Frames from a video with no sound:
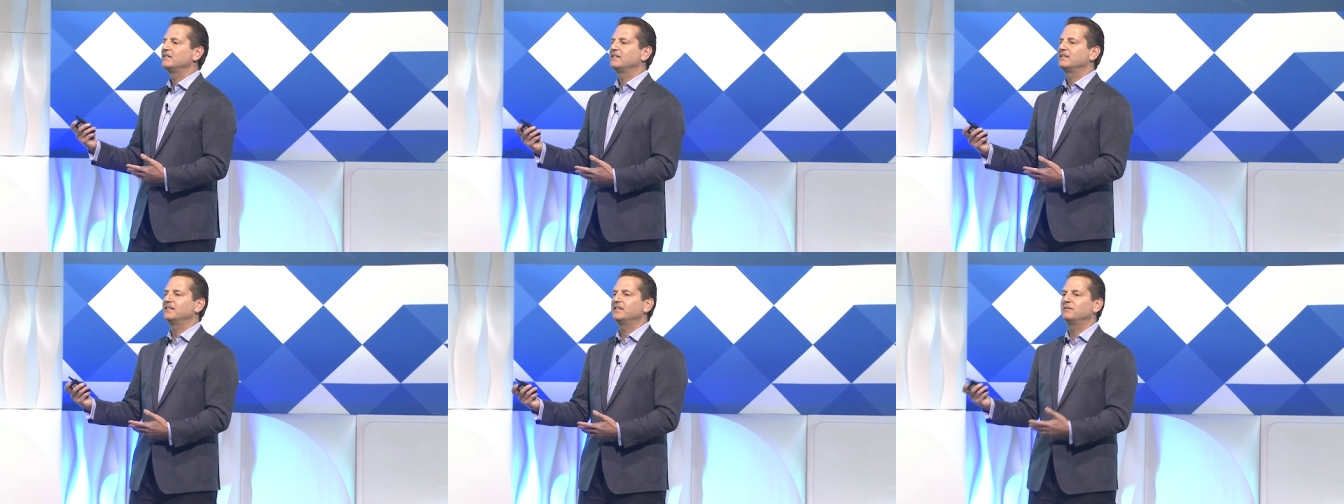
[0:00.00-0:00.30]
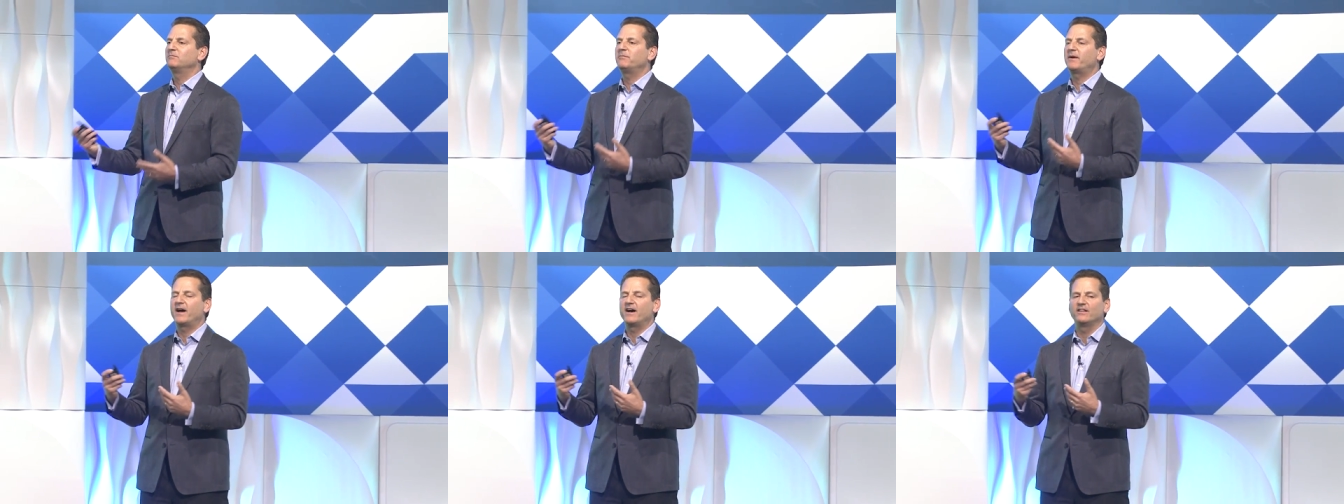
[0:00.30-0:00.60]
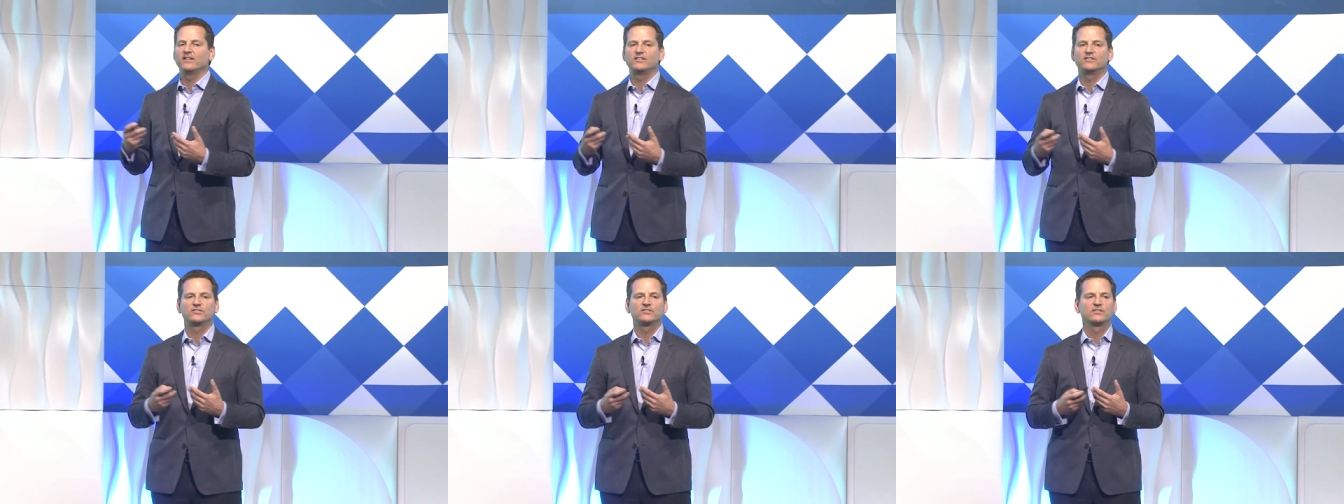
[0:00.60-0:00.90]
in
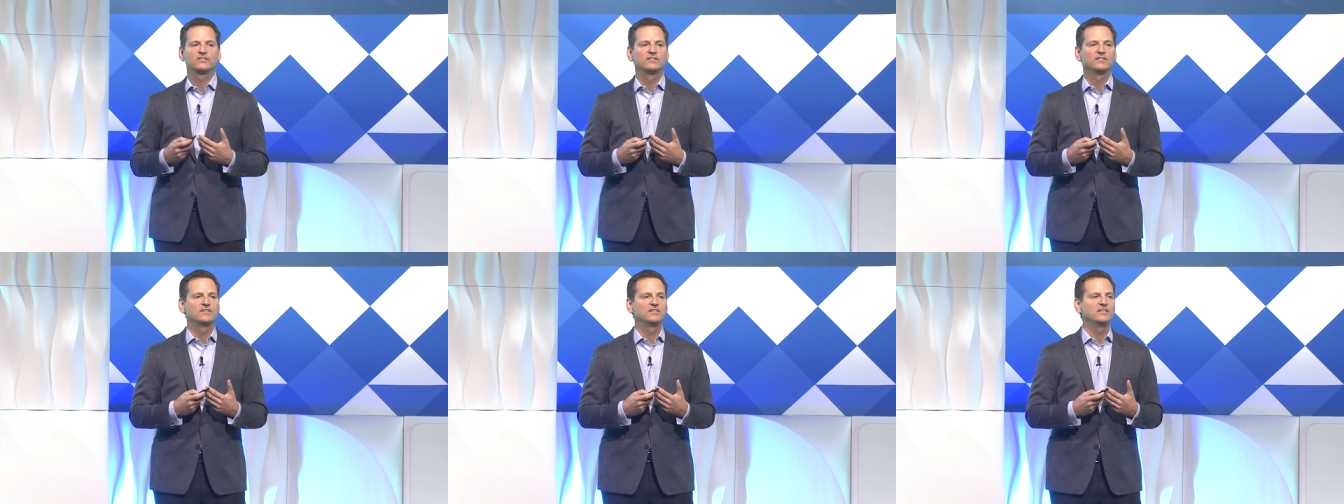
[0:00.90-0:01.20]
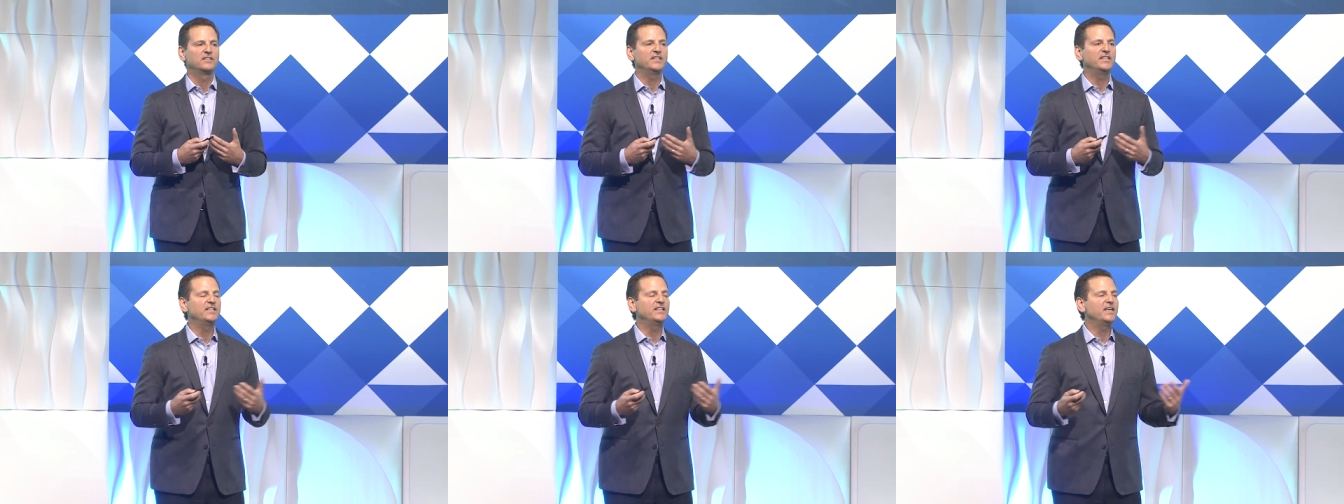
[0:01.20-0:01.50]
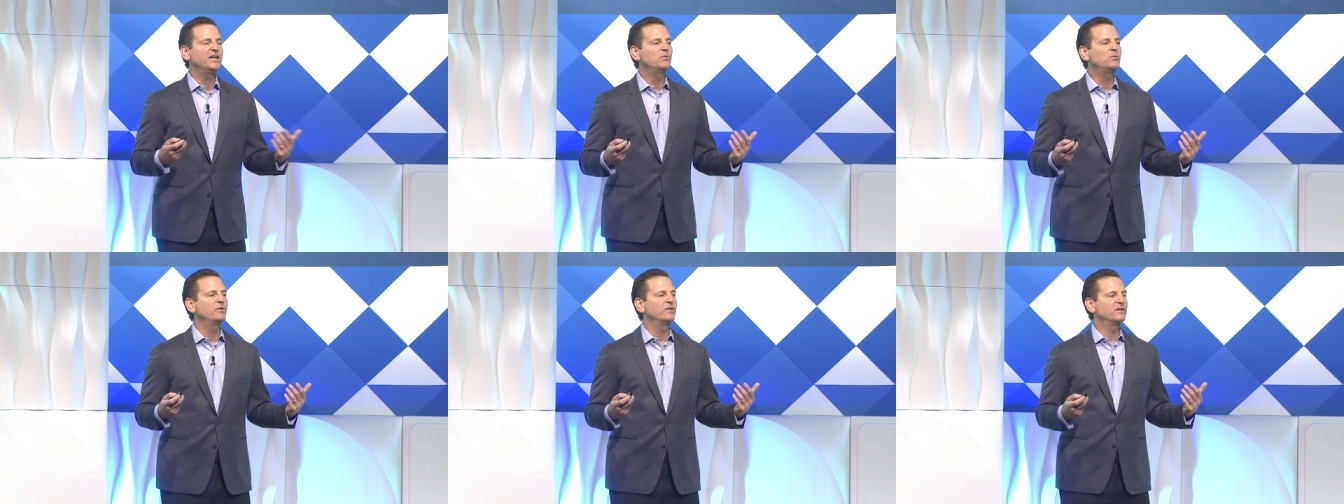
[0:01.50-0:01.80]
balance, in
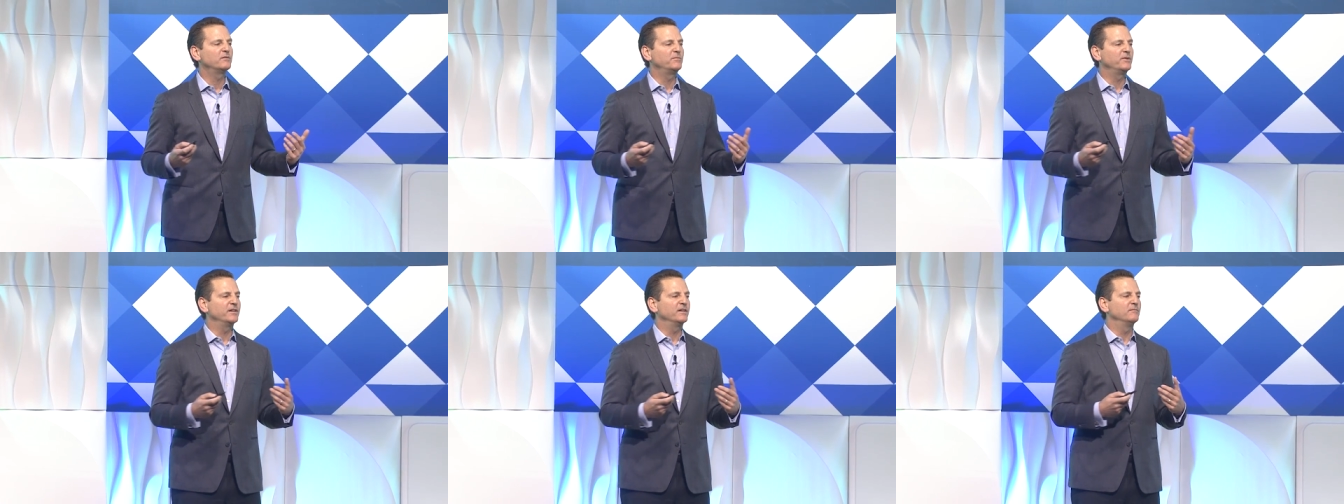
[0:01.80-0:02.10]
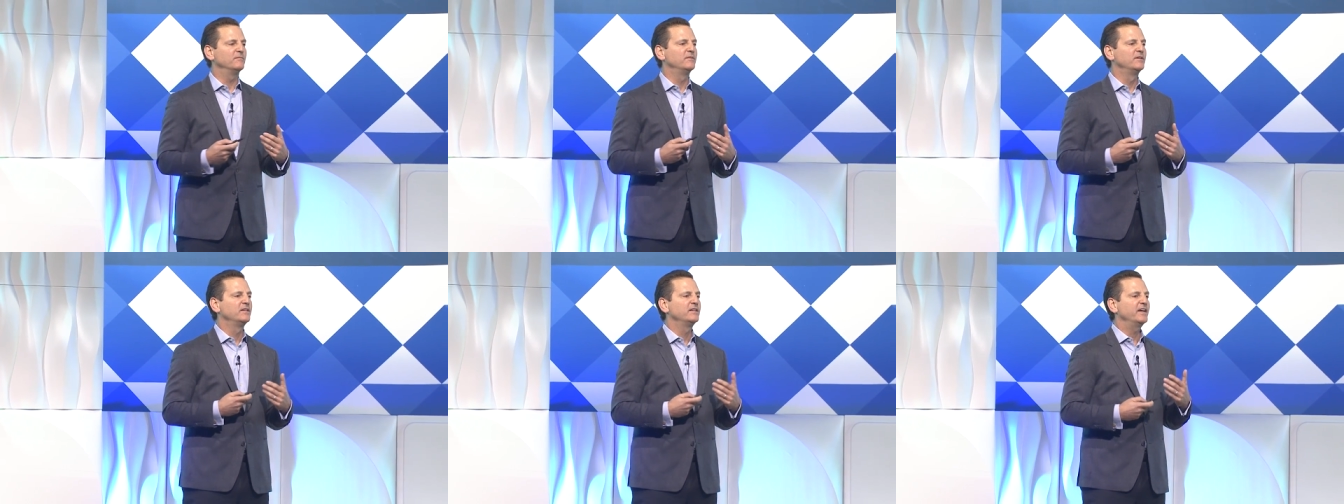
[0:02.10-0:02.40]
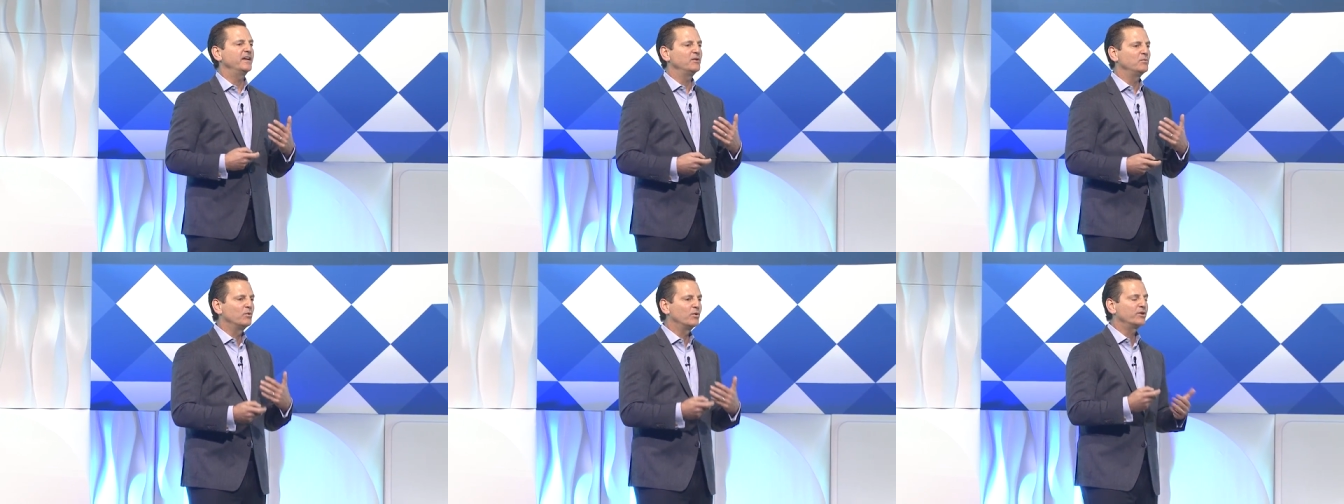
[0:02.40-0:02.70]
equilibrium,
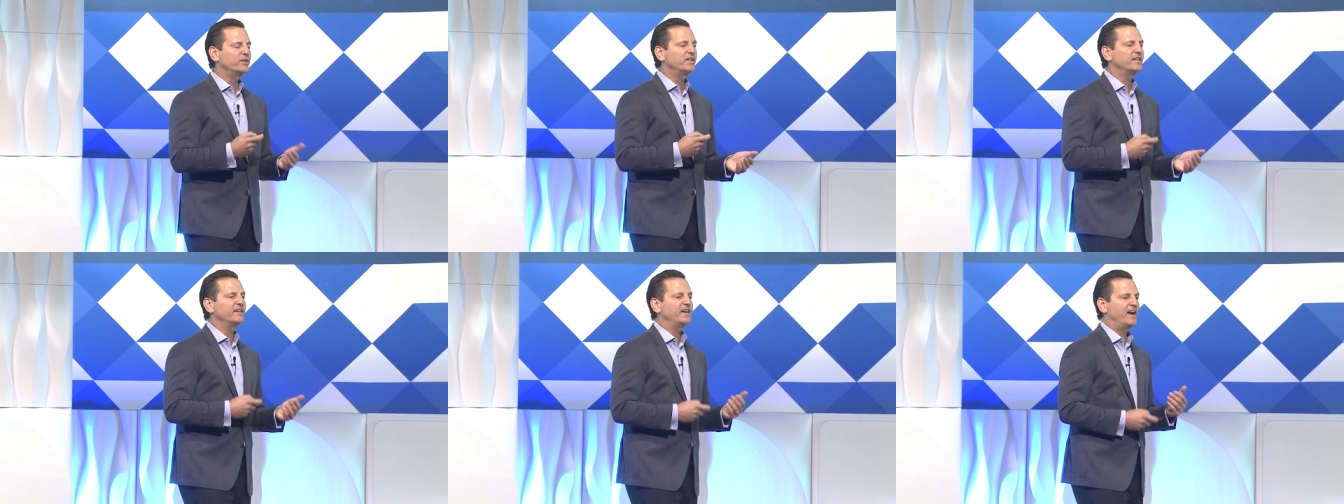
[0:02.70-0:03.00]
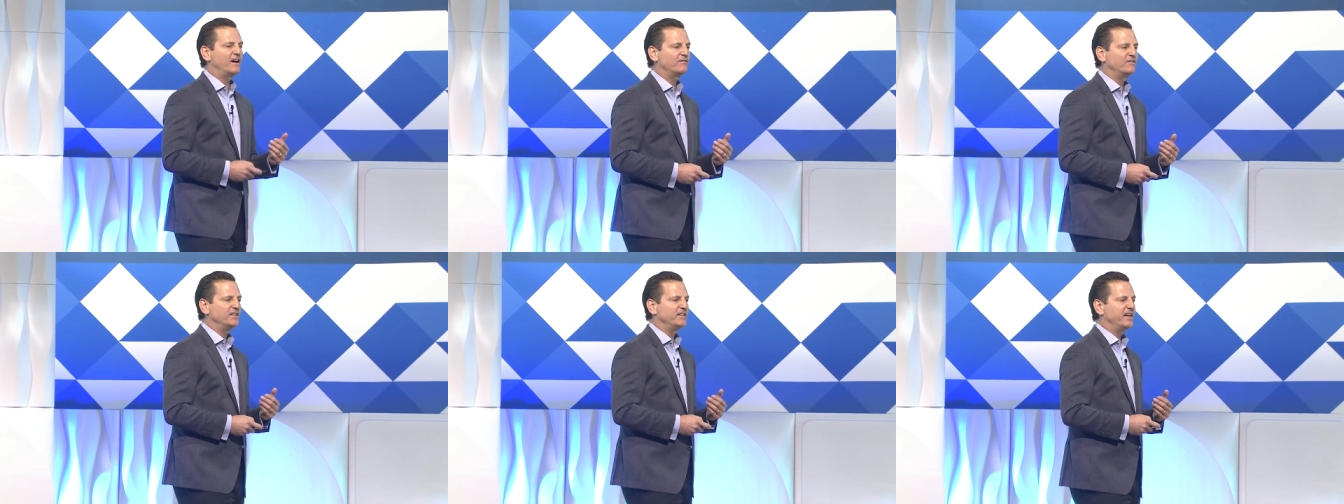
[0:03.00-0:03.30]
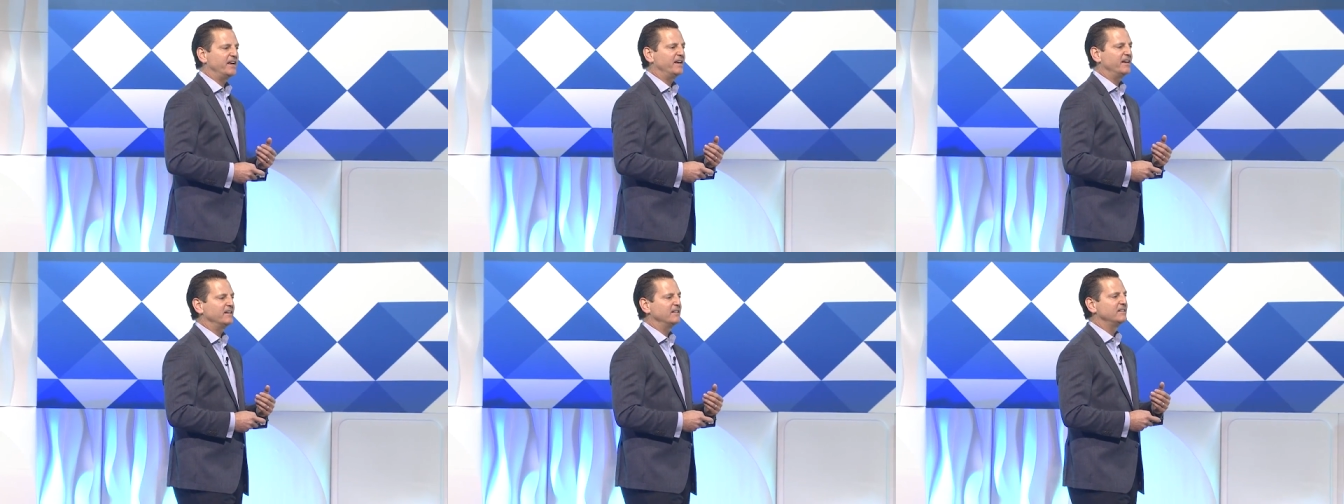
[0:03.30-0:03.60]
and working every
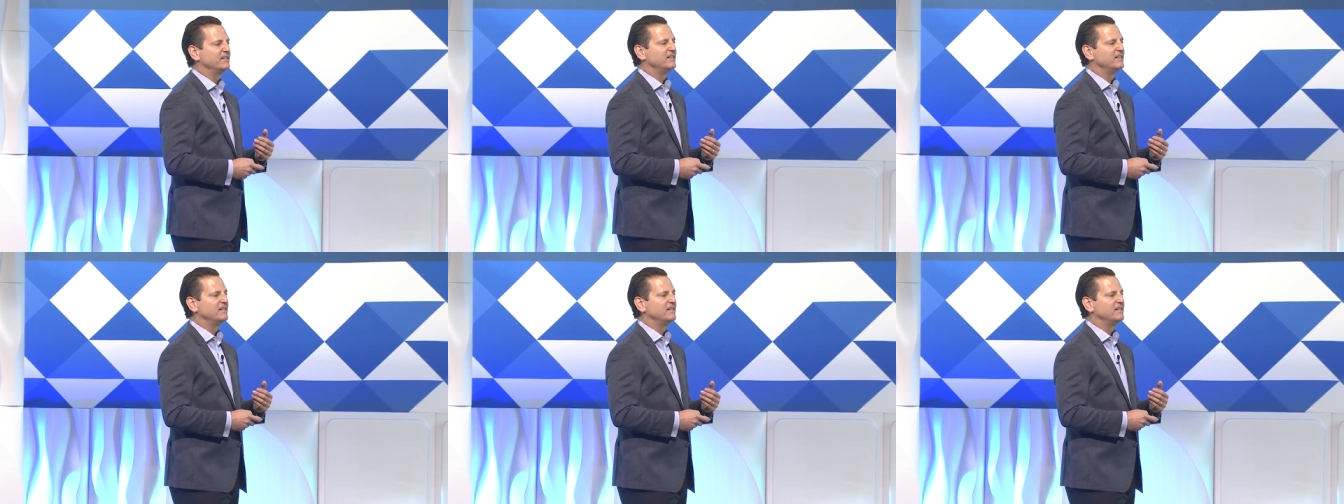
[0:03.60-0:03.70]
day.